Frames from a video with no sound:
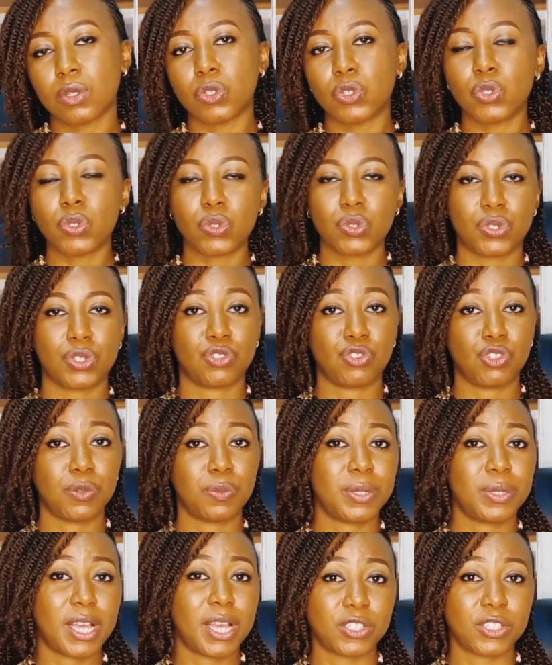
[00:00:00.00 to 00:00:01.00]
use a
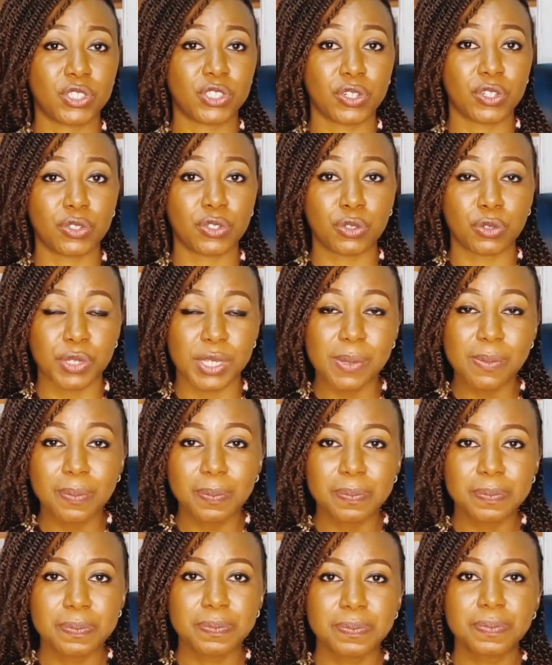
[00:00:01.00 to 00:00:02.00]
triple action cream.
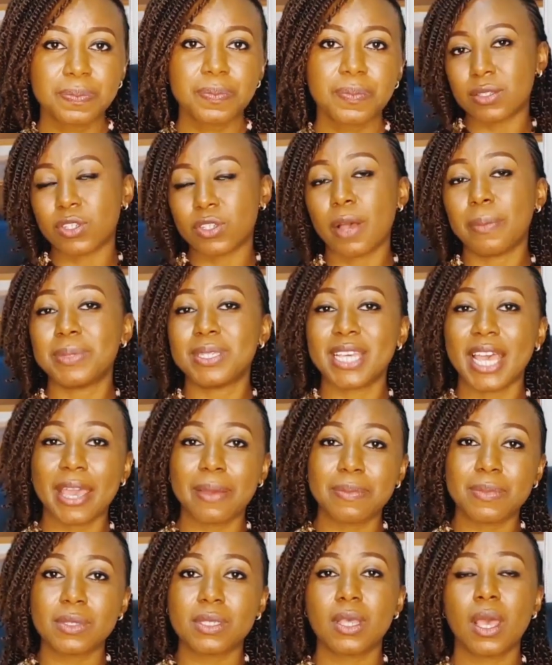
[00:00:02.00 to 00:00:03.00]

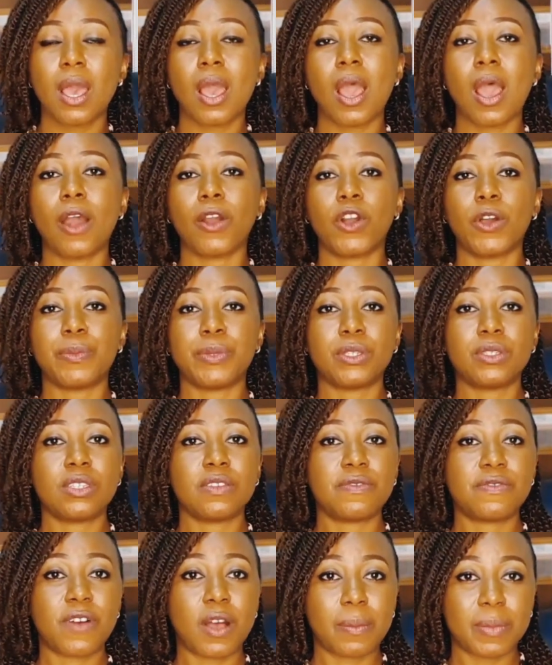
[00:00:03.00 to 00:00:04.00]
Sometimes our
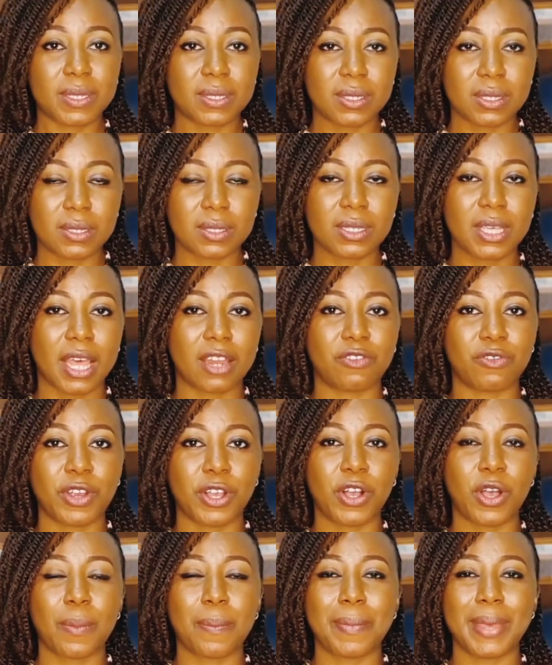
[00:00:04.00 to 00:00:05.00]
community pharmacists can
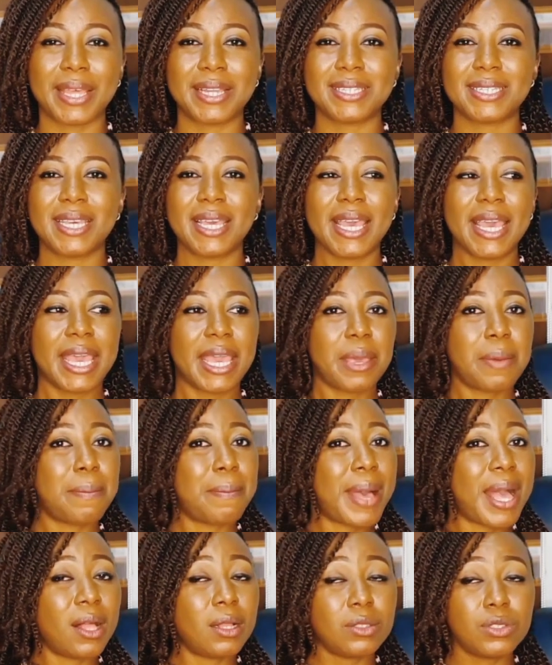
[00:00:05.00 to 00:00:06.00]
recommend a
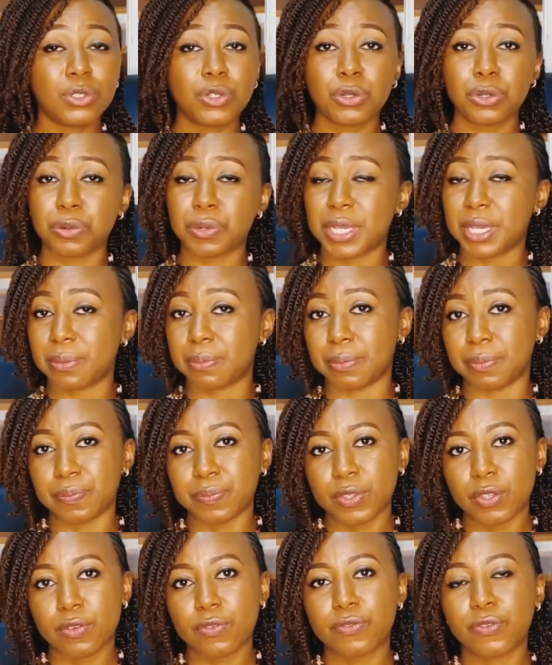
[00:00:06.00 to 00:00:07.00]
mild cream
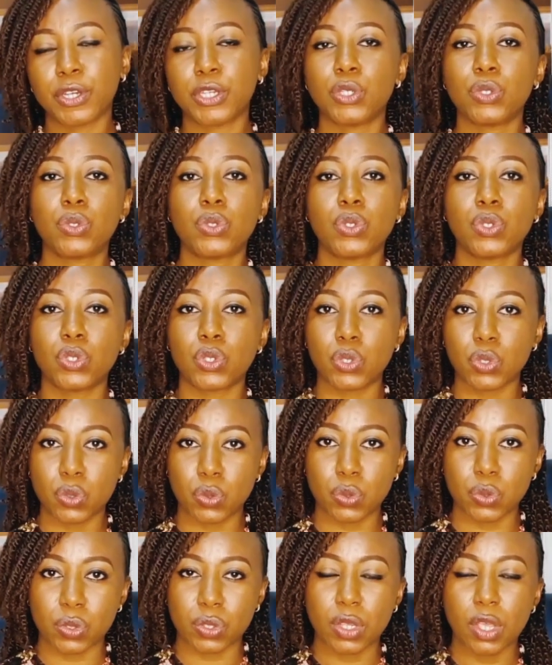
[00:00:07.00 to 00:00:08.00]
for you to
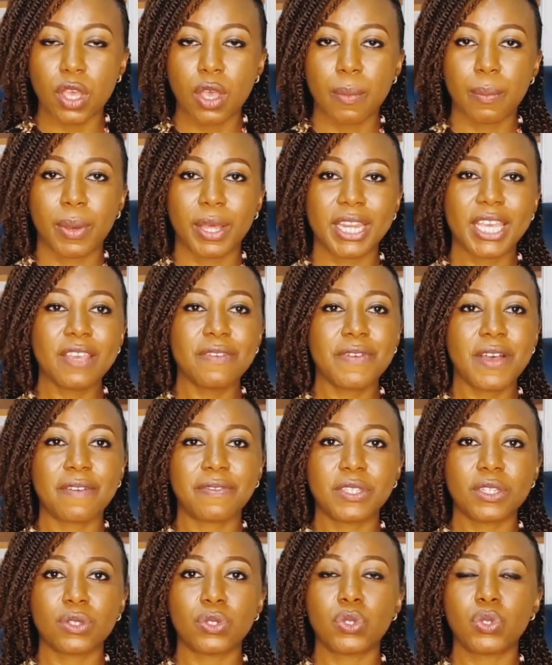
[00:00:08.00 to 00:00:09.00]
use, but if
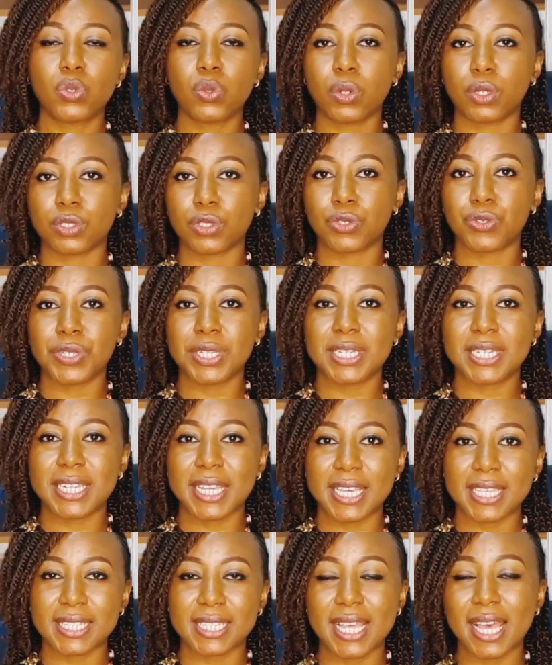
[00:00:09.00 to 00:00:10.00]
after 2 or 3
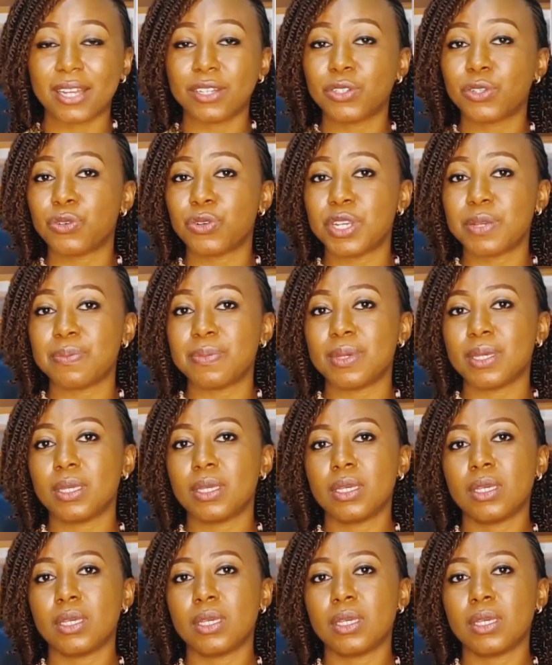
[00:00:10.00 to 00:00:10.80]
days that cream